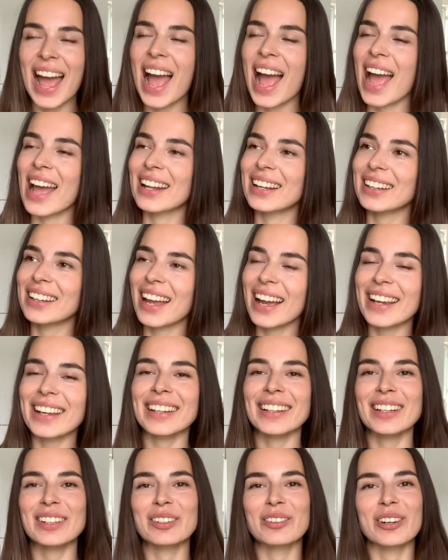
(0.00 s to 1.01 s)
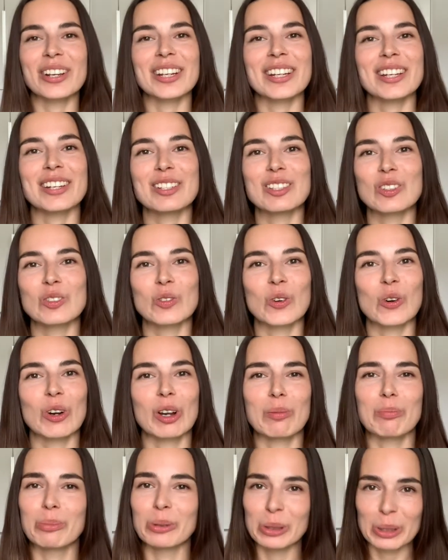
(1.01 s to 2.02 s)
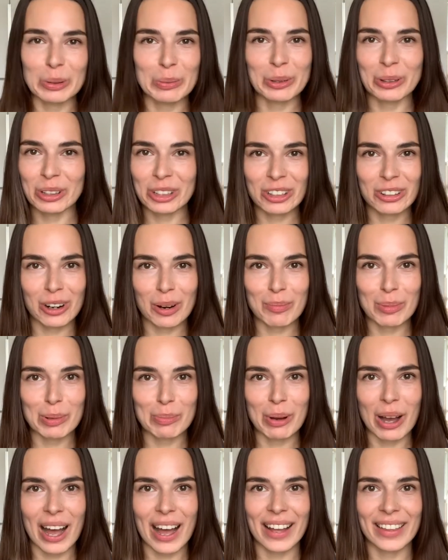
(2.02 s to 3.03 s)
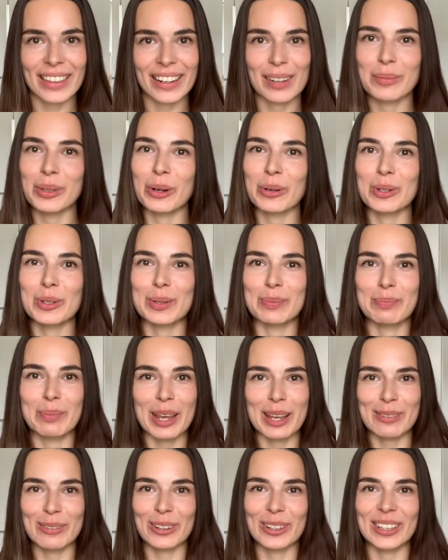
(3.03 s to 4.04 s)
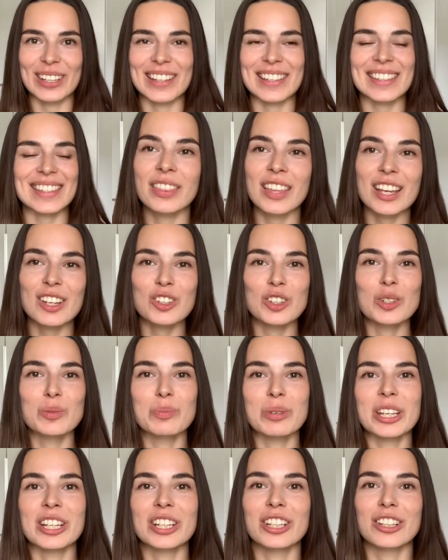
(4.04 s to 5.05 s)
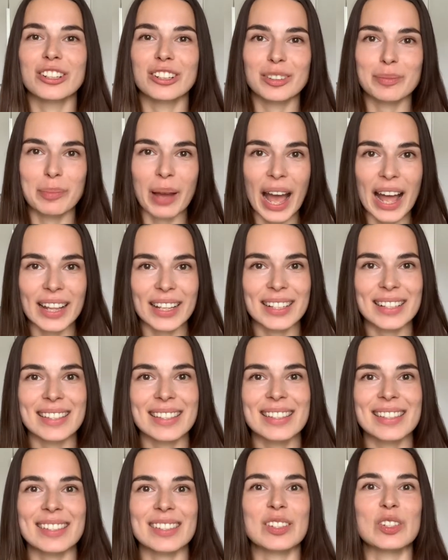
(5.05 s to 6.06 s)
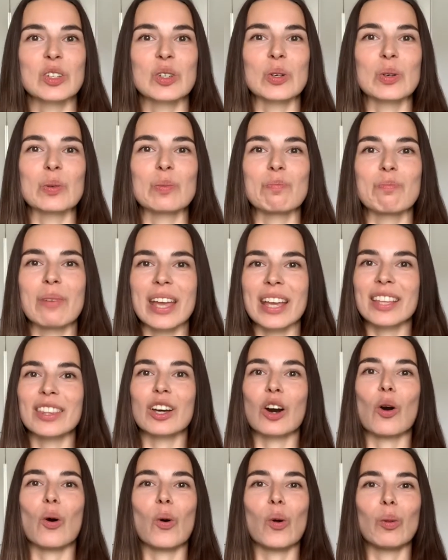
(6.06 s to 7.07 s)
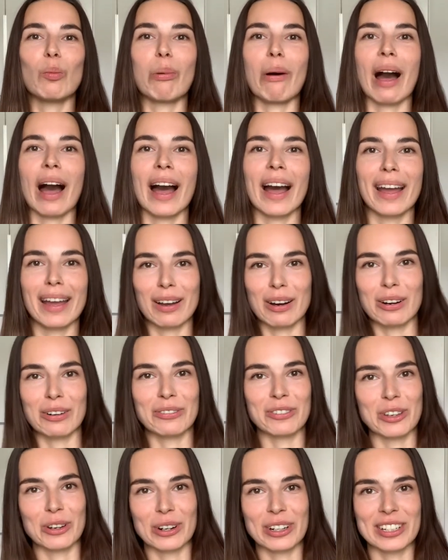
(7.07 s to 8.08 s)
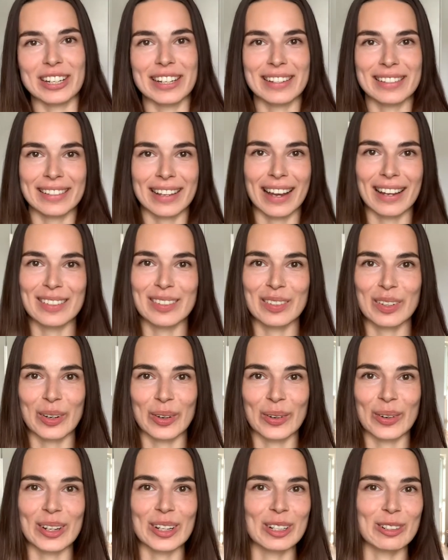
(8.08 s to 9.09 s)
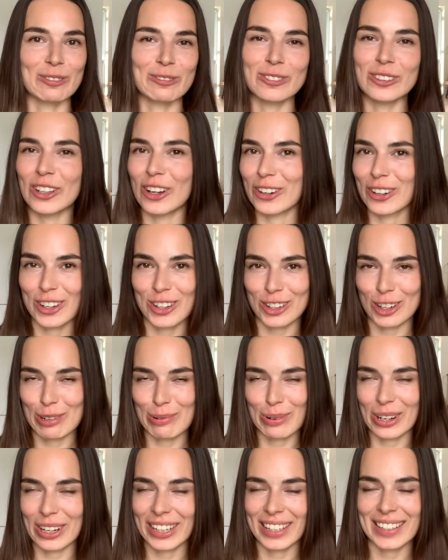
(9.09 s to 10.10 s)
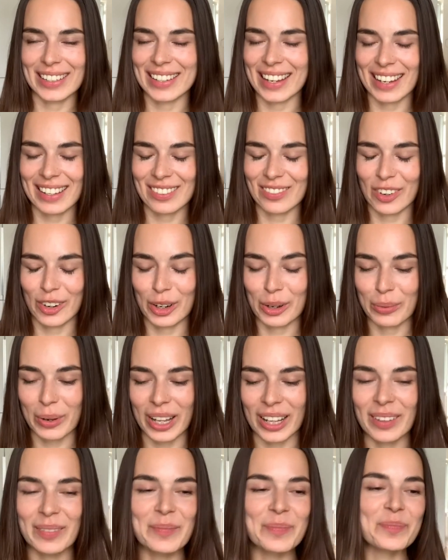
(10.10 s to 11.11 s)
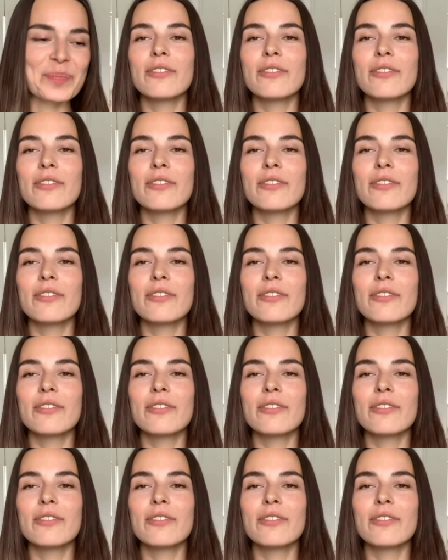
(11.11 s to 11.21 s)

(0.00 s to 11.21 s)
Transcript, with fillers: And like an ingredients for a blueberry crumble pie that I'm going to make for this, they should be in a good balance to make the whole pie of your data science career flourish and work and taste very well.